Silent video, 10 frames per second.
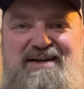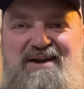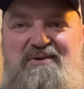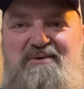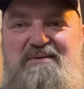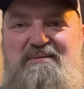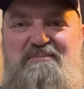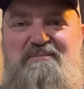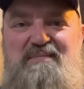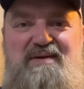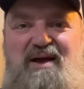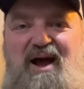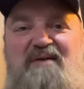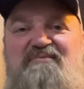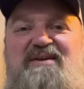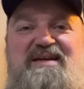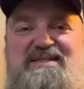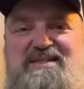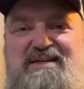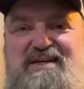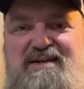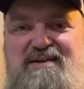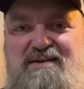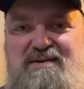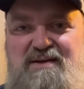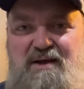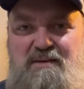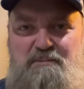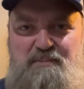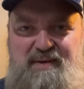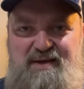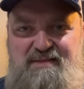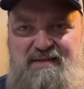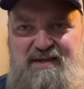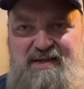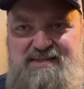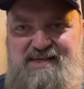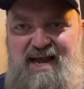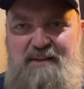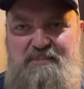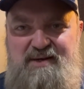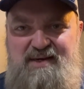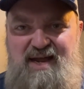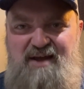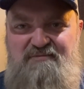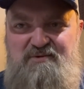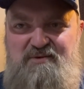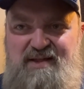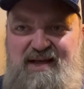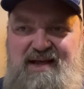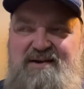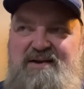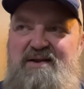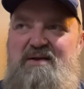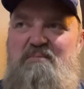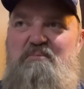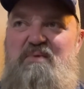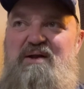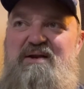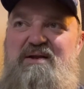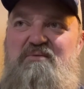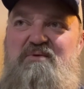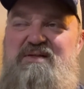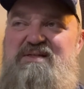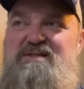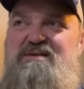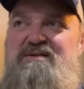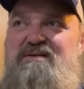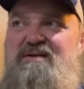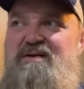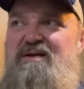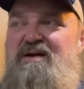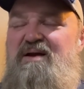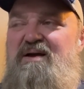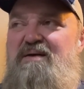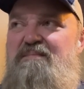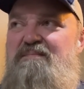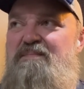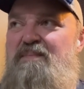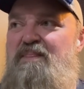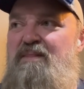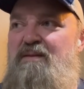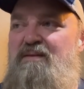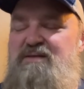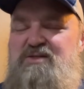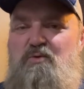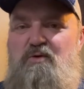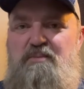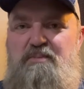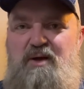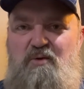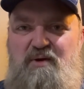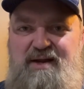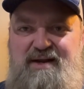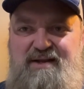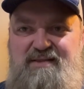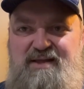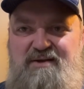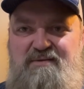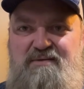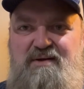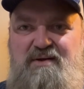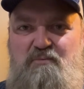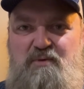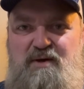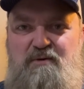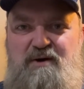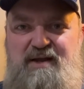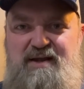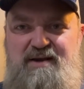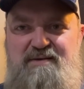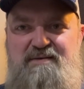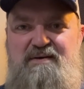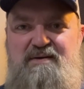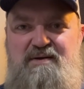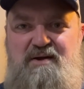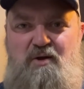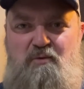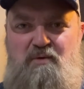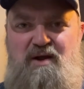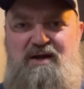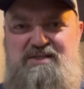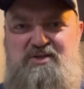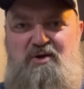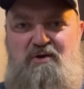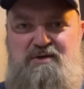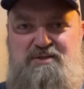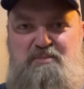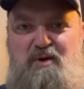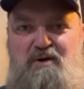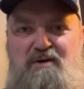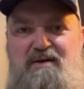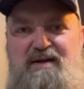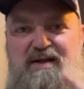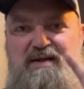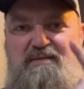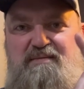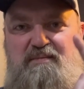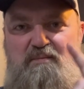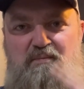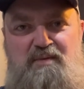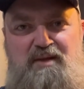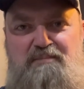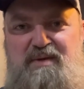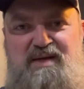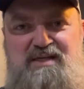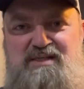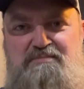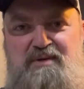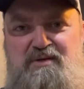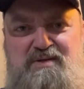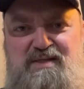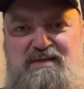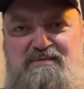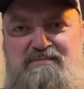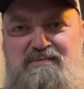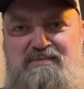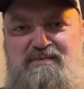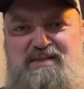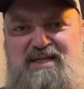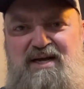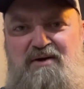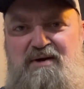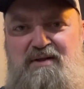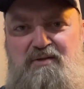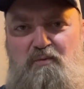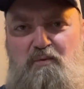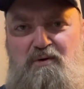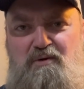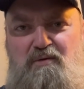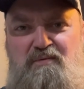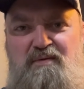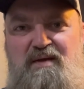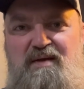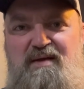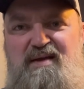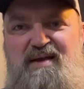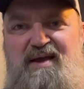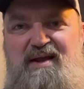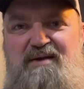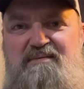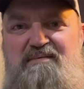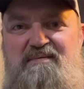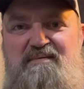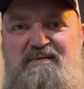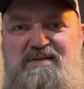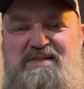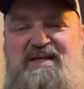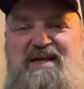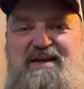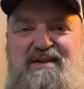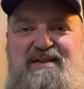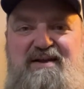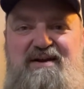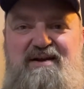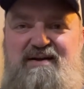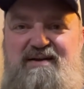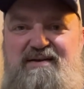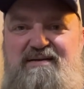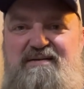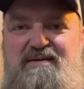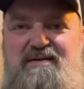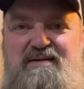know, obviously, big things happened after that, but it was um, sort of poetic that we were in a rock stars bar in the biggest music town in the world and standing there and